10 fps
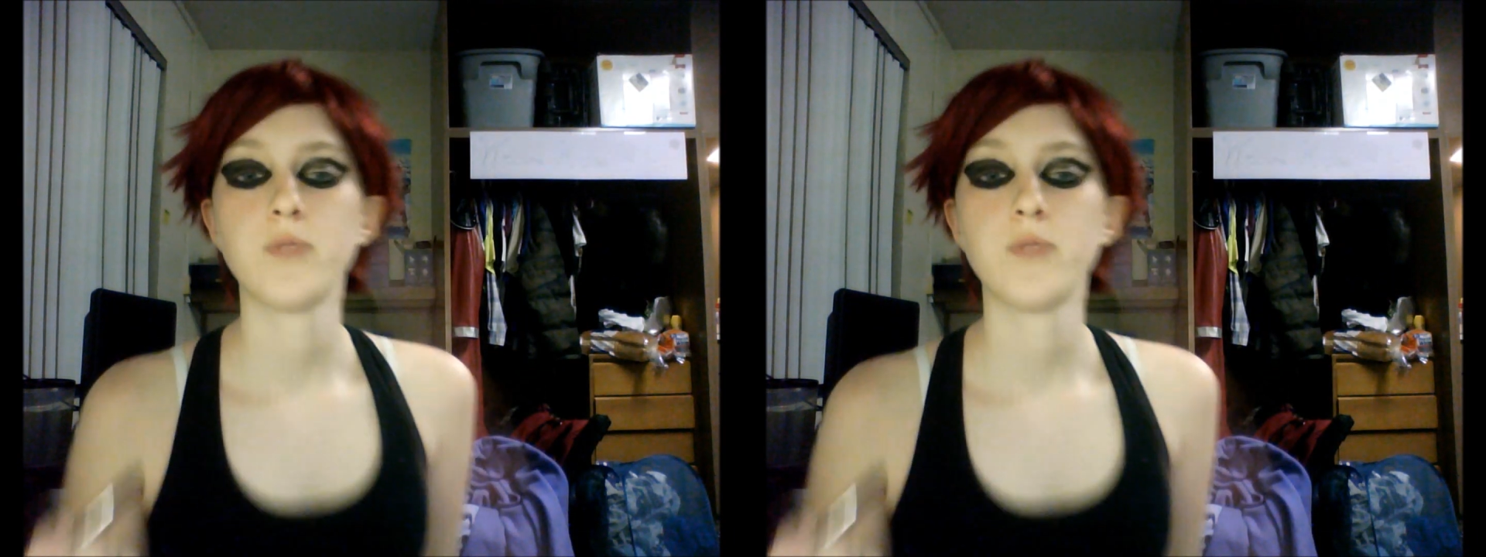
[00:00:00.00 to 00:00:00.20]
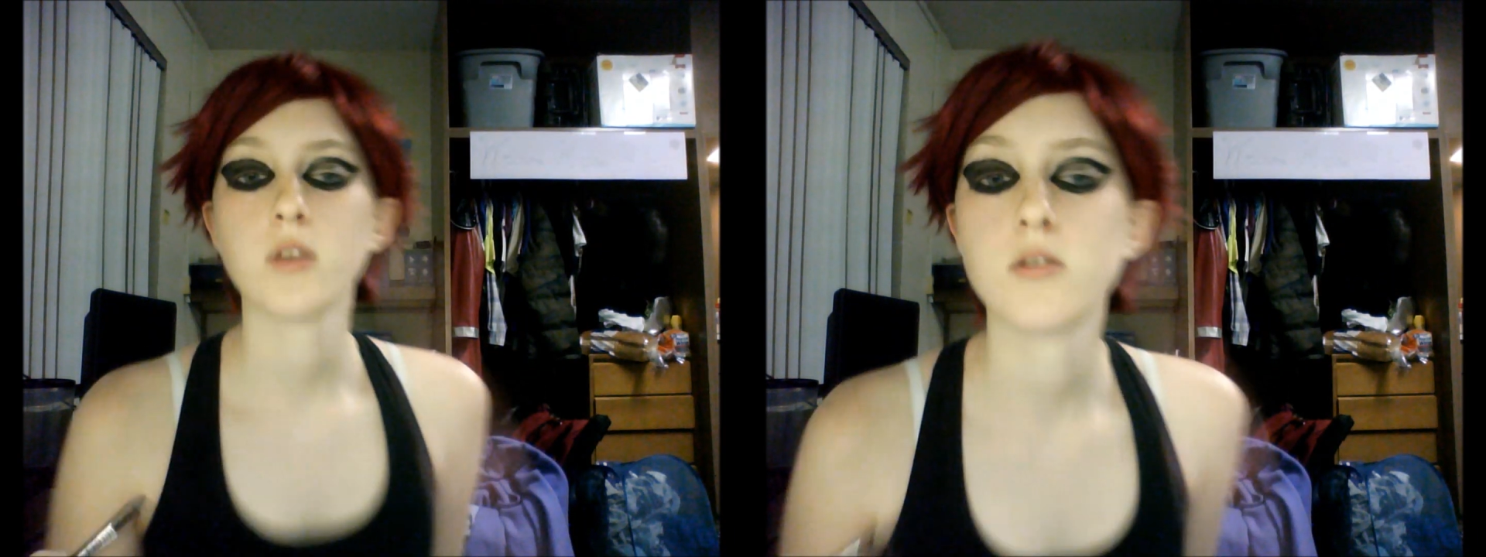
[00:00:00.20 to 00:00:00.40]

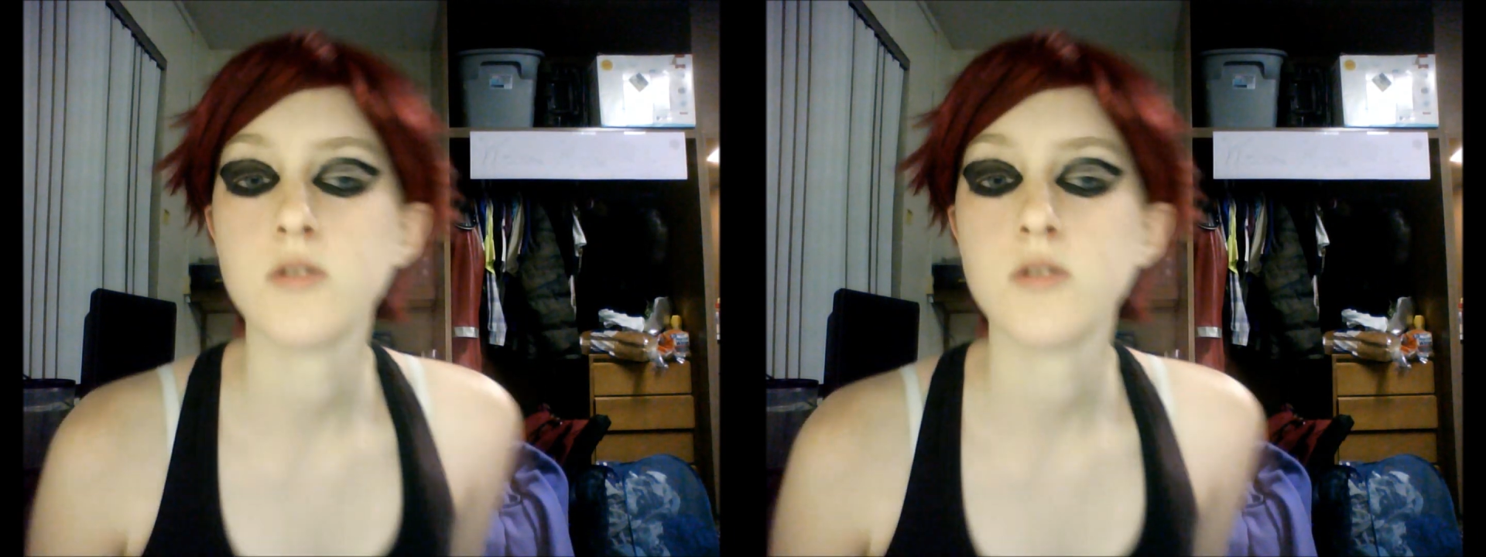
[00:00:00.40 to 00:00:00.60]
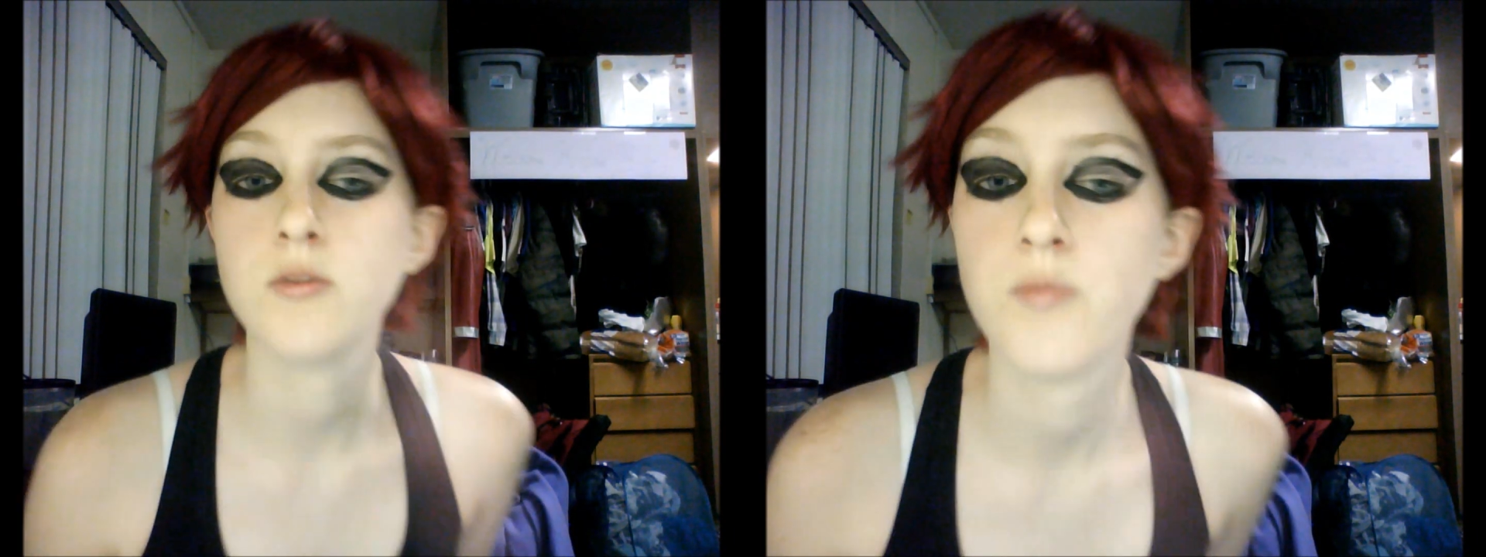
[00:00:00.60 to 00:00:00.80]
So
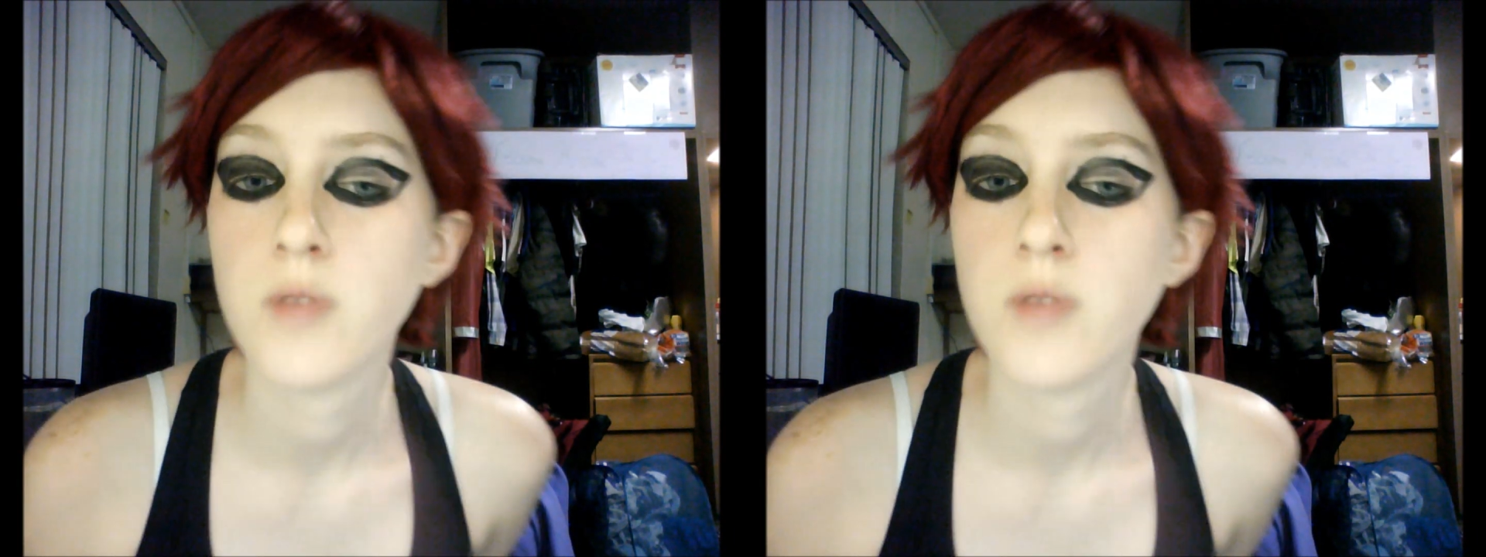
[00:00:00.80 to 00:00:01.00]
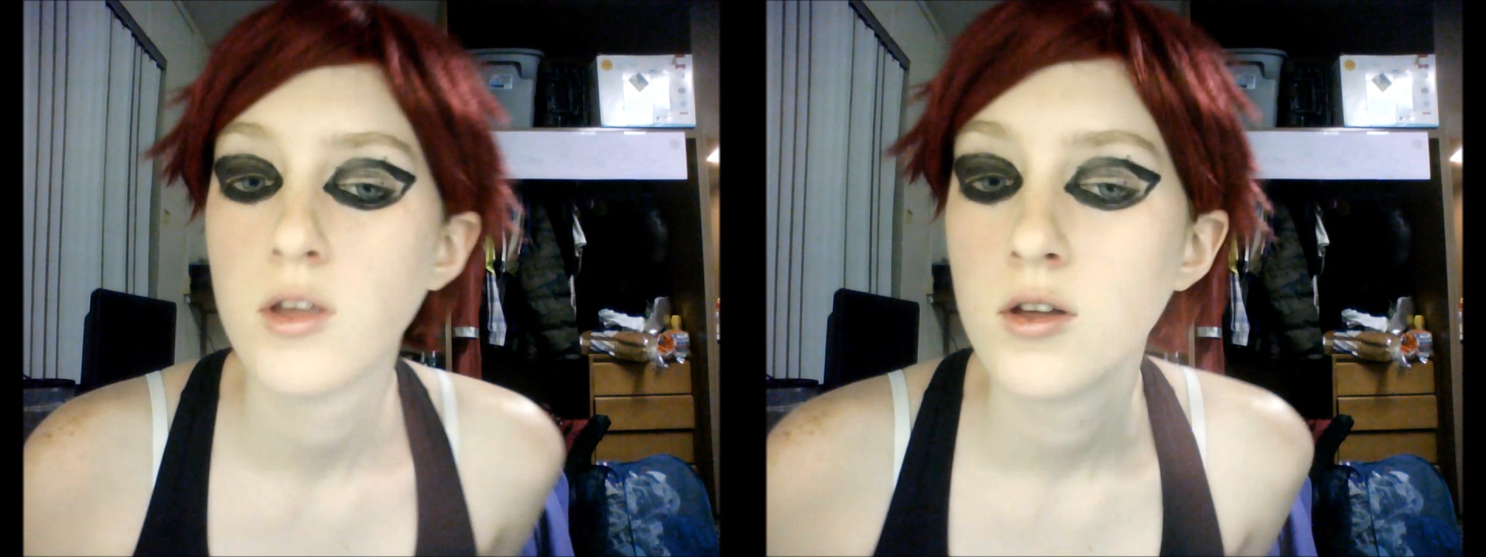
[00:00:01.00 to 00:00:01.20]

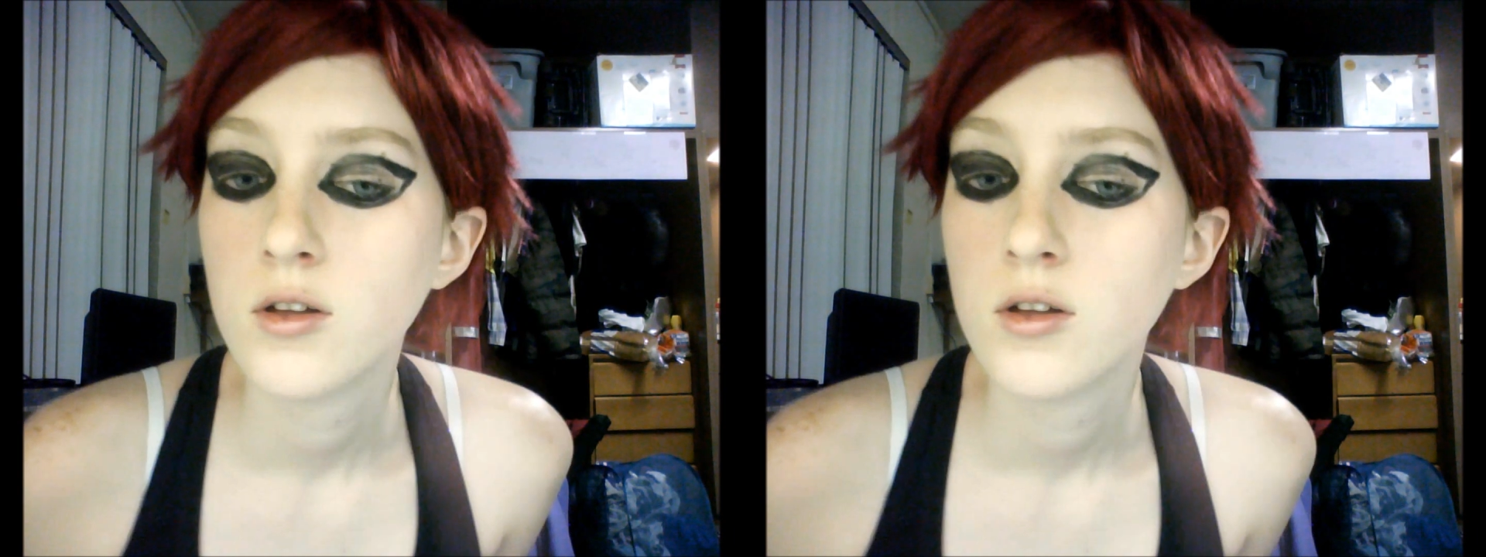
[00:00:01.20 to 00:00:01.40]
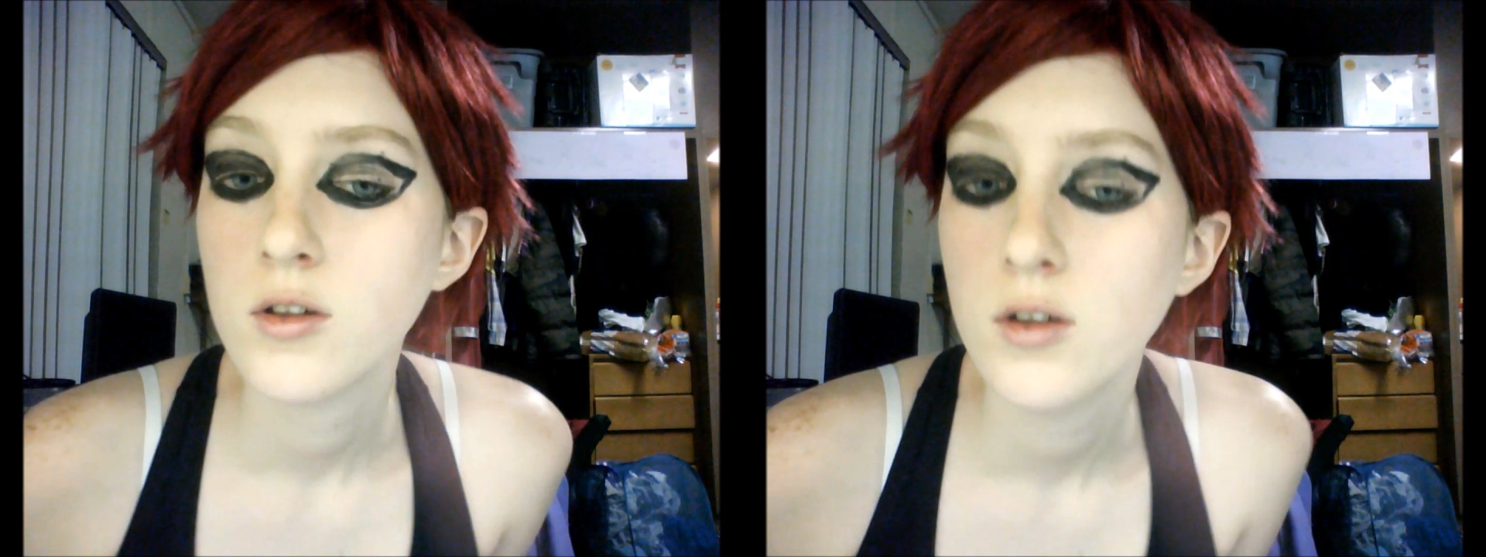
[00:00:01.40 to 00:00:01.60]

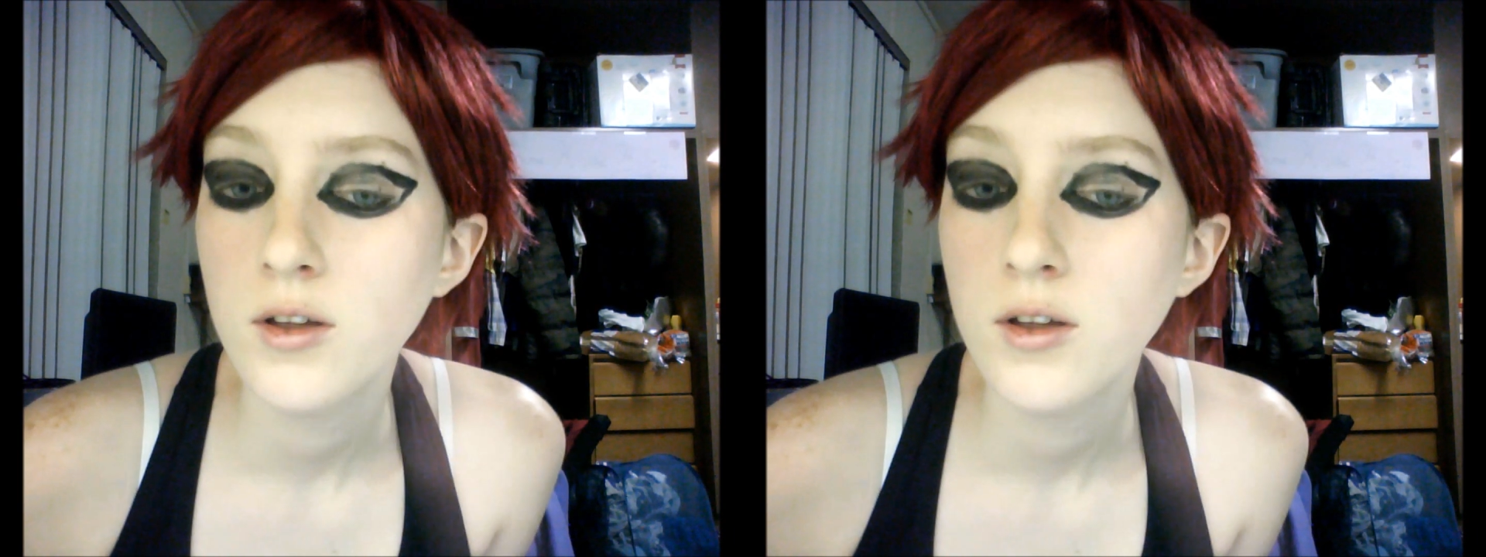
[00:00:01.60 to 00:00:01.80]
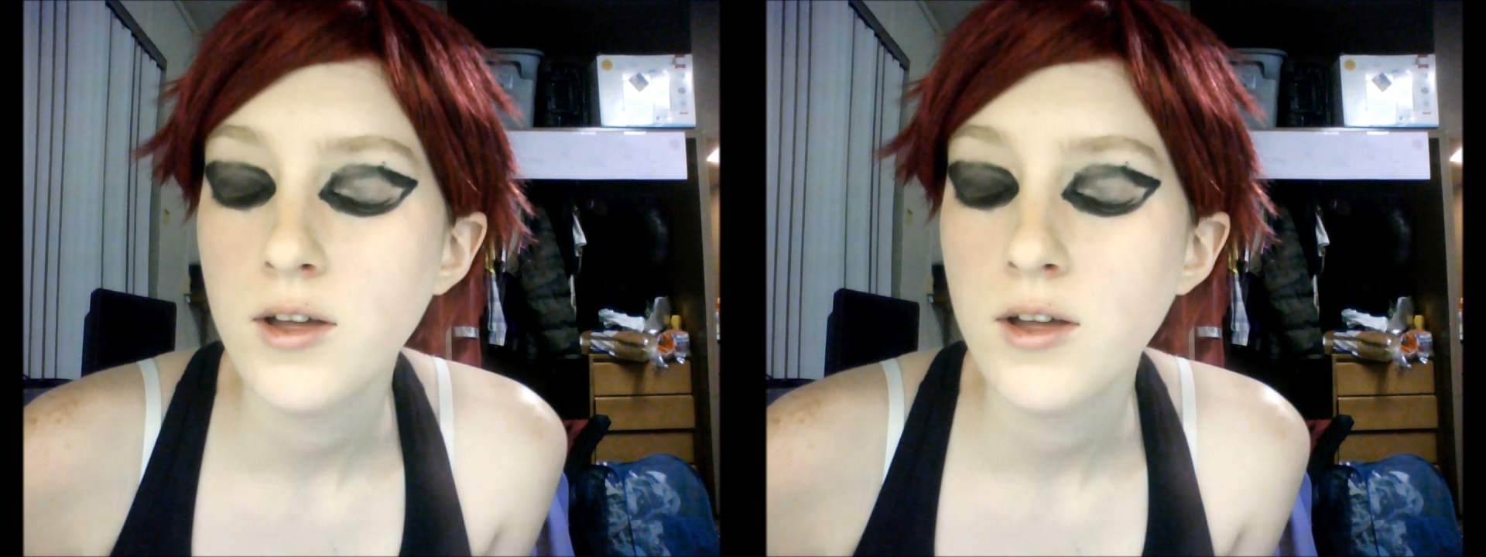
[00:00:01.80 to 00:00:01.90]
again,